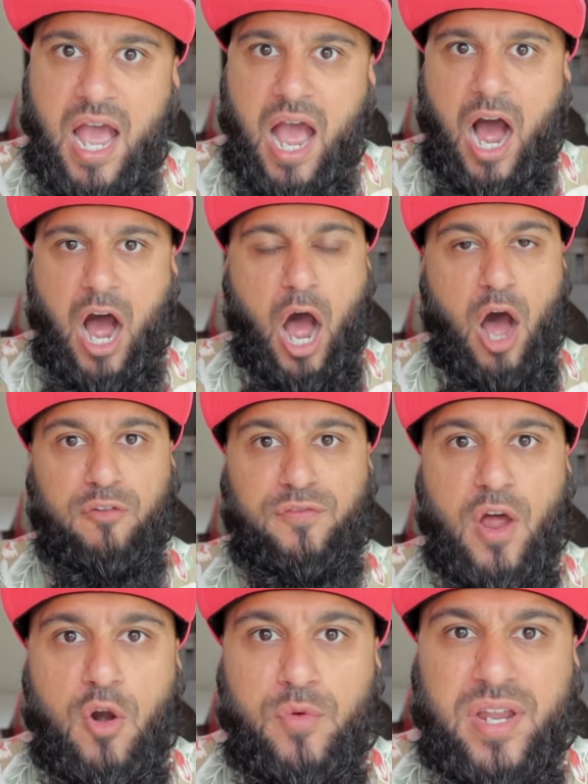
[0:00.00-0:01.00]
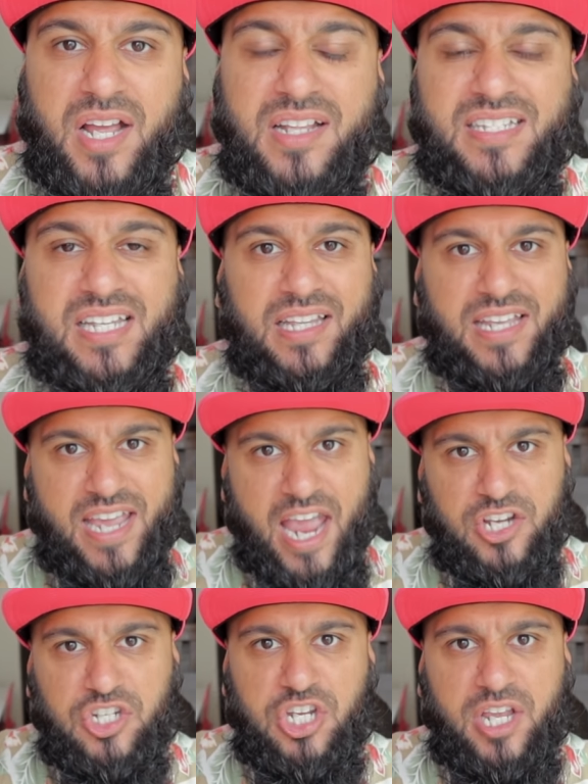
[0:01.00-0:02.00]
of
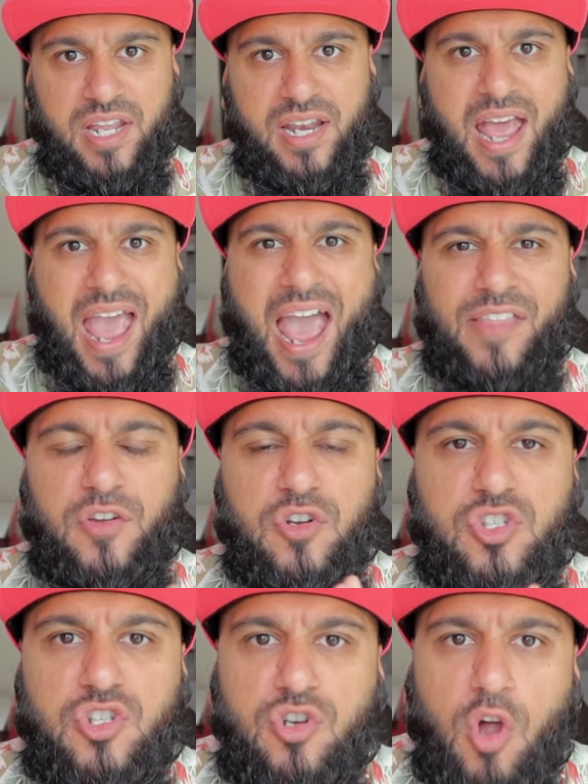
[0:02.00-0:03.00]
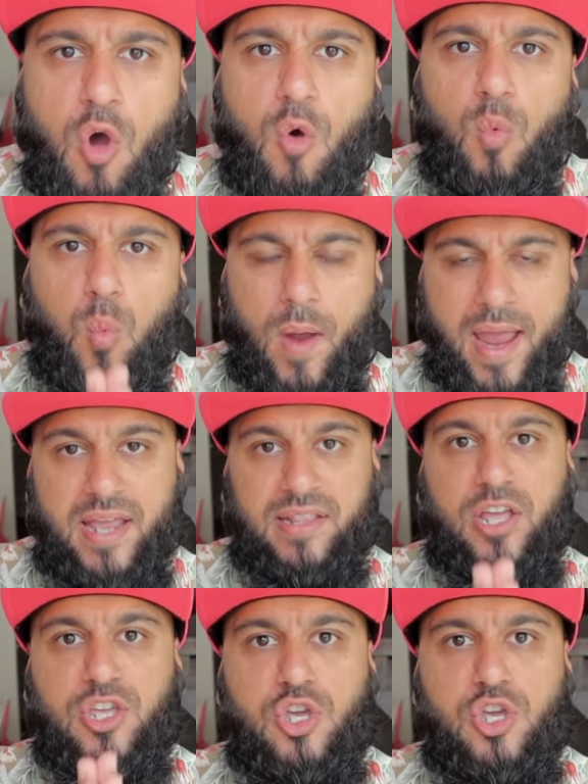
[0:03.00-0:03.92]
reconciliation. And there's no way that